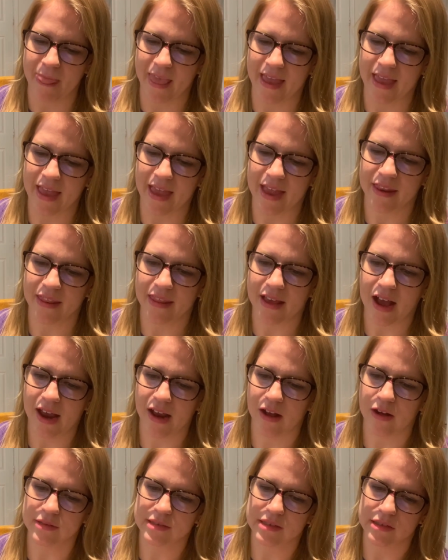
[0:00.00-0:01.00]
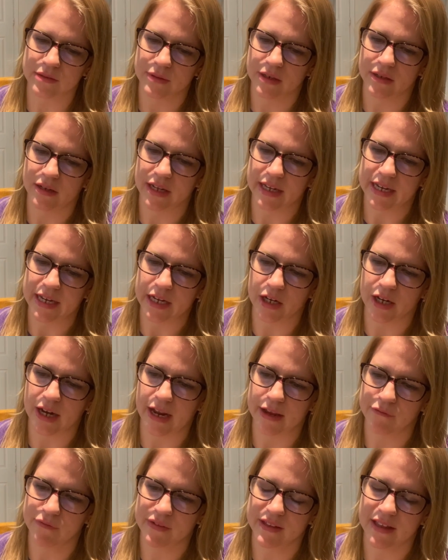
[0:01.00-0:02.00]
And I also wrote on here,
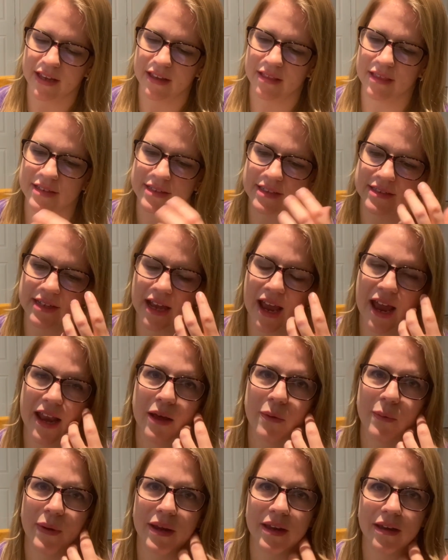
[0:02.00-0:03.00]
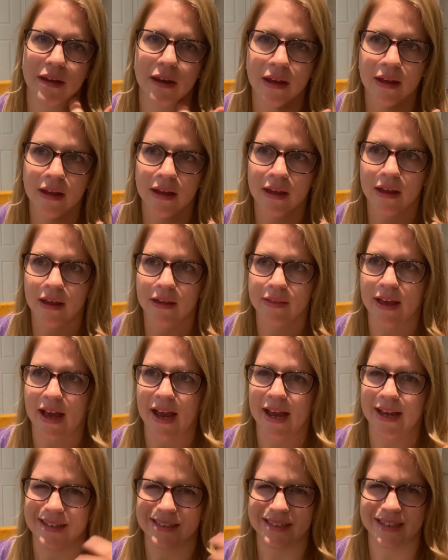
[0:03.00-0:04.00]
I feel like this is kind of when the
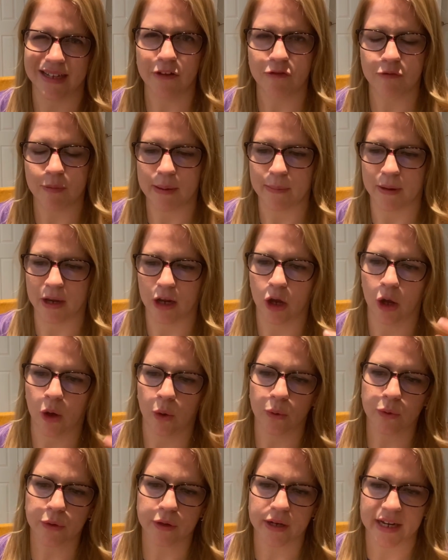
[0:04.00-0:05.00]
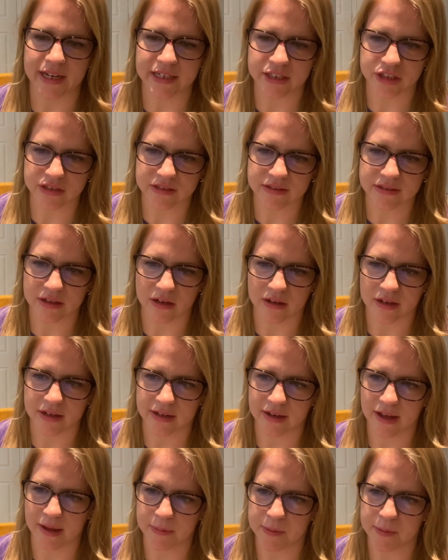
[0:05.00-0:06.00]
idea of maybe co-creation started
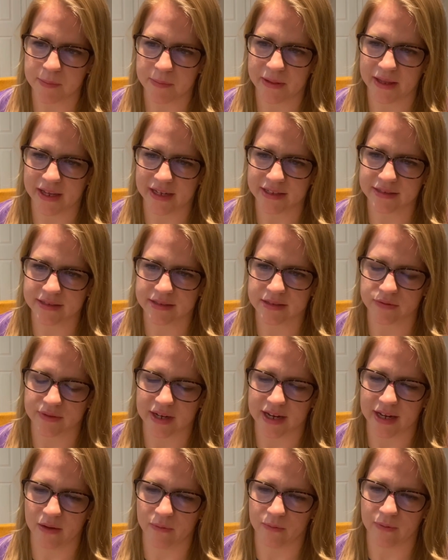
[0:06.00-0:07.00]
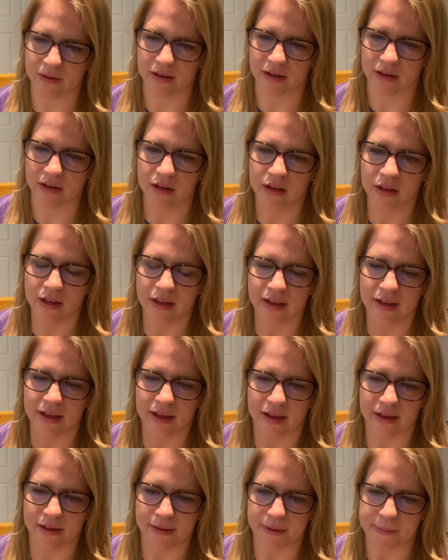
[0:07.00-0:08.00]
to come in place, right? Where,
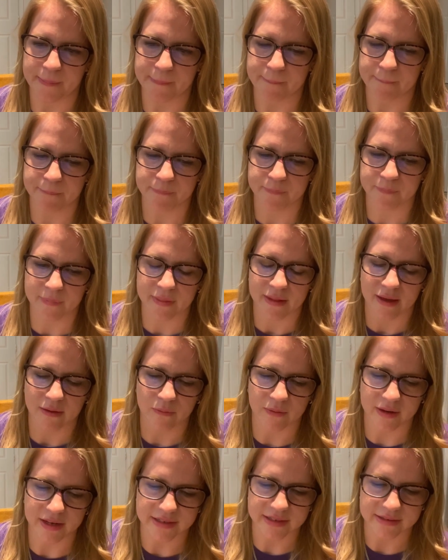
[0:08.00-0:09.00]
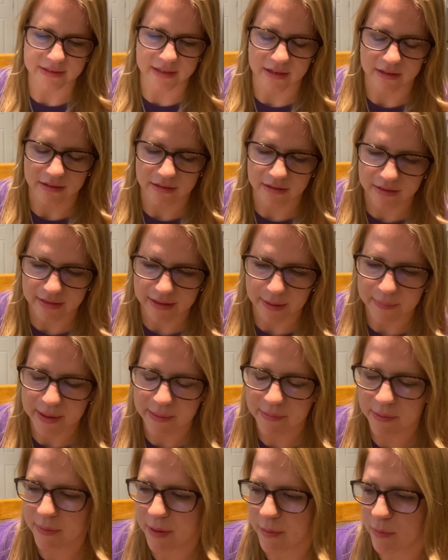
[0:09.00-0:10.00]
what is it? That
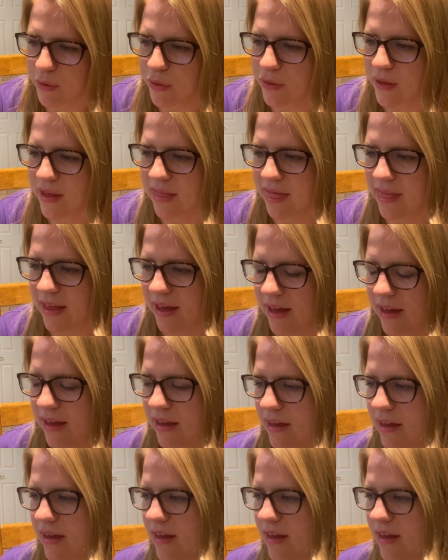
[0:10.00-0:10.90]
maybe people think that